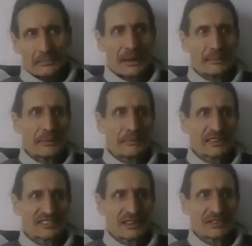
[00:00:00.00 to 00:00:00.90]
Maybe
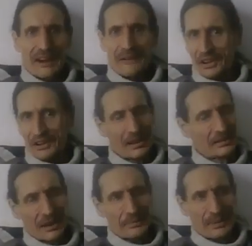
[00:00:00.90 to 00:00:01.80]
that sounds arrogant.
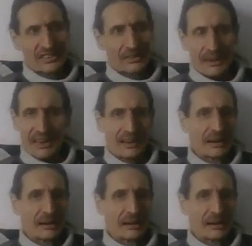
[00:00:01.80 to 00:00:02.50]
I don't mean to be.